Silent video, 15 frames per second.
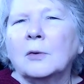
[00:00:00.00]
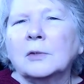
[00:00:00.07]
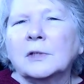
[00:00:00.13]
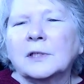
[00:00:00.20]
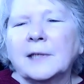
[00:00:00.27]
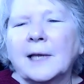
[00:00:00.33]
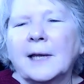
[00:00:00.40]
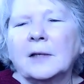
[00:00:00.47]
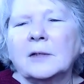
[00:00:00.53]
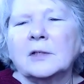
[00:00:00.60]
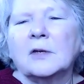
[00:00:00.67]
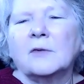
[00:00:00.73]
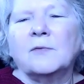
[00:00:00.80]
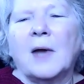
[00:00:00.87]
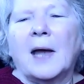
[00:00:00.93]
Those
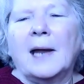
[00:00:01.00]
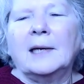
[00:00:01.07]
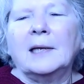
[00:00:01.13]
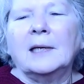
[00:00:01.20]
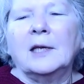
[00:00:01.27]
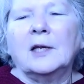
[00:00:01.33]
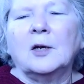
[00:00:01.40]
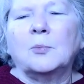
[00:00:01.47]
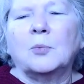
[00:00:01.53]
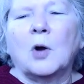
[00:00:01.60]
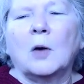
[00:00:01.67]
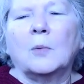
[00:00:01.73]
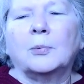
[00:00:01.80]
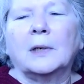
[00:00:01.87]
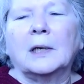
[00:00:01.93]
cells dividing
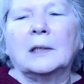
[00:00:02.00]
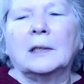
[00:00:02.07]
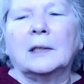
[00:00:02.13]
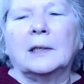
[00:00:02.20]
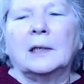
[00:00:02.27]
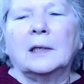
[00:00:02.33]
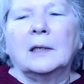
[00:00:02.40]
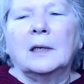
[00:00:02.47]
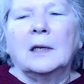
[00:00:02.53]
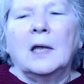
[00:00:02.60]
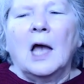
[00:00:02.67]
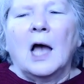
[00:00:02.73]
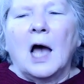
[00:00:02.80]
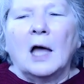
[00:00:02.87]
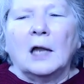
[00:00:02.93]
inappropriately.
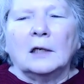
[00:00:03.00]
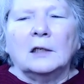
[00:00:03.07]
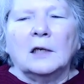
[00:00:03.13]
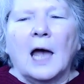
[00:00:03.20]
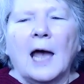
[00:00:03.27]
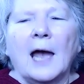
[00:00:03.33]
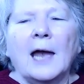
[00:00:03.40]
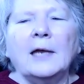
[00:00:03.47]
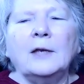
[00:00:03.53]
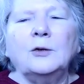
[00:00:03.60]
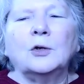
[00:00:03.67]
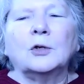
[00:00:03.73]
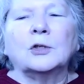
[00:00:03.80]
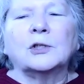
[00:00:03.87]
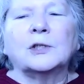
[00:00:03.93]

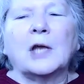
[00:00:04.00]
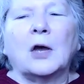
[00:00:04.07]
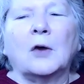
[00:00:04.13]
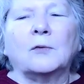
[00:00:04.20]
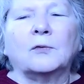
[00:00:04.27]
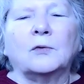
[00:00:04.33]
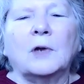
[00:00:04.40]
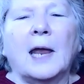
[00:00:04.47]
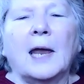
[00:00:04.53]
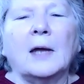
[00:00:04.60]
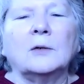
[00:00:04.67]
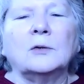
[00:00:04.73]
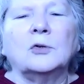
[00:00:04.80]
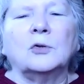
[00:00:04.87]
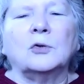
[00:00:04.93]
Align yourself
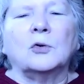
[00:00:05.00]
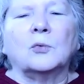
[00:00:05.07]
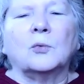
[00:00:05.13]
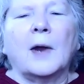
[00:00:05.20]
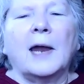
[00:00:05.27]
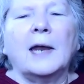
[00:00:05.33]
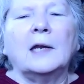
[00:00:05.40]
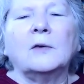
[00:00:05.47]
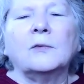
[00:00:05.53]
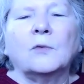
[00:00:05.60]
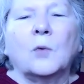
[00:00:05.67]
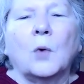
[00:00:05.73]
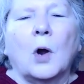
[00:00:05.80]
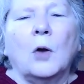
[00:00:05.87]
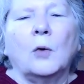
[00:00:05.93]
now to the rate
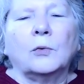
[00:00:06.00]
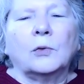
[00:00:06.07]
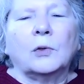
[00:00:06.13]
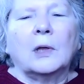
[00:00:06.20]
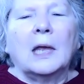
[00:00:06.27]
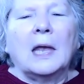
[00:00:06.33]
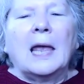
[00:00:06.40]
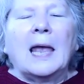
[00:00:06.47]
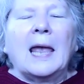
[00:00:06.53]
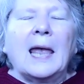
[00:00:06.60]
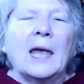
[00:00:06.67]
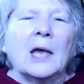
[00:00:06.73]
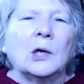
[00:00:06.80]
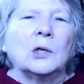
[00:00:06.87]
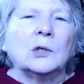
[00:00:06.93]
of growth
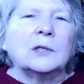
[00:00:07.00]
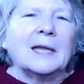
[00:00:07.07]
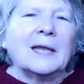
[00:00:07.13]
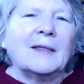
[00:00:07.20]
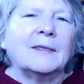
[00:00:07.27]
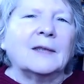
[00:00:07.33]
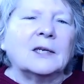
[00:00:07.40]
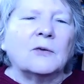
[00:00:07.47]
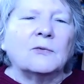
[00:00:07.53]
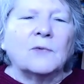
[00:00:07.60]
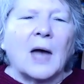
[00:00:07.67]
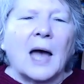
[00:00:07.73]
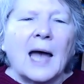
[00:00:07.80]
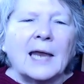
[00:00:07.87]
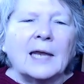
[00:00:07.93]
held in the
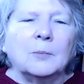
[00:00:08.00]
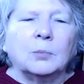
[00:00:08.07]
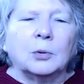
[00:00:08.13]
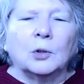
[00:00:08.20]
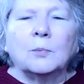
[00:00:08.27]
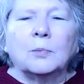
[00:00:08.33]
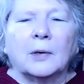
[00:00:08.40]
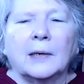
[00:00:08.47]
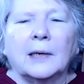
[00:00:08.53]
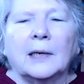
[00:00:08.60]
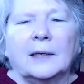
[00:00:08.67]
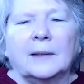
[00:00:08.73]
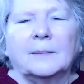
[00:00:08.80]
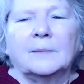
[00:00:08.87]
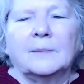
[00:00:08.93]
divine
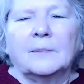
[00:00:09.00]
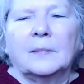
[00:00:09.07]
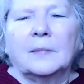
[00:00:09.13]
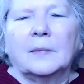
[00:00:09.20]
blueprint.